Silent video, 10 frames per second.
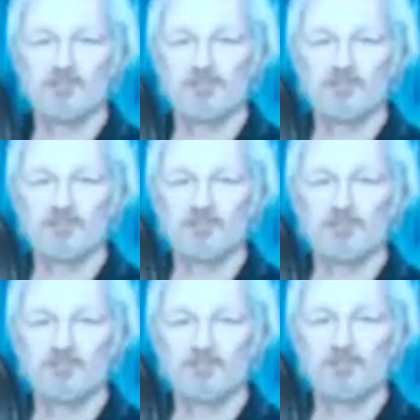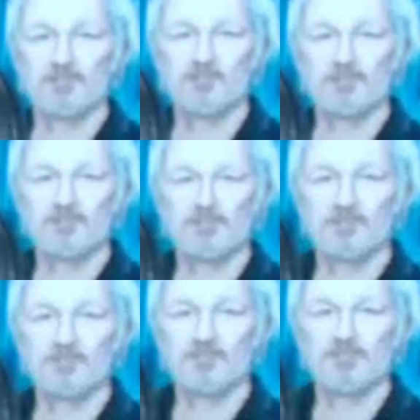
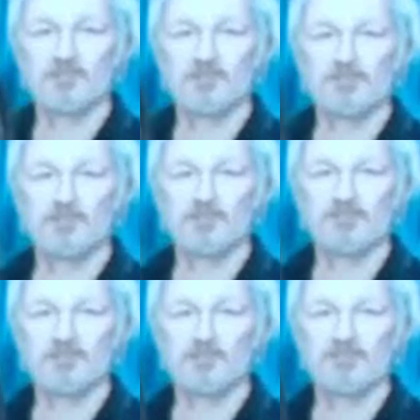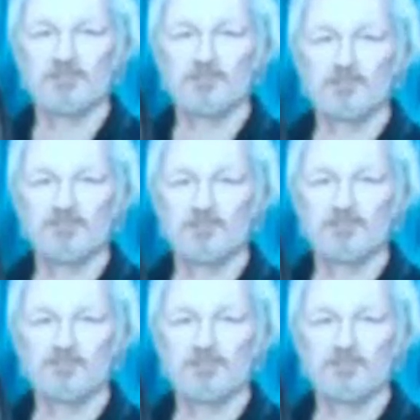
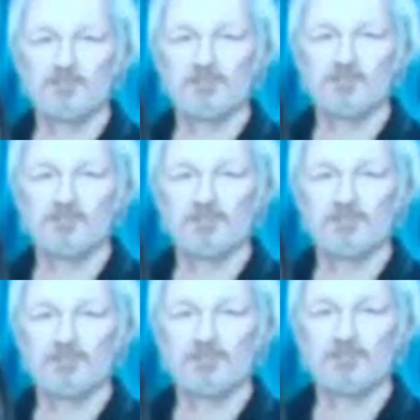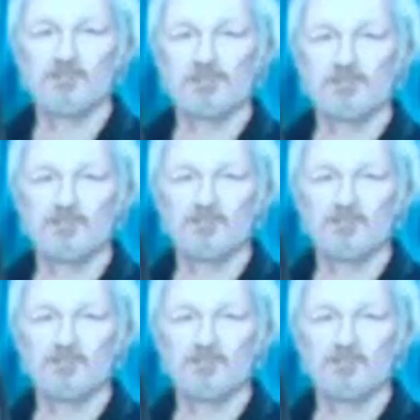This person isn't speaking.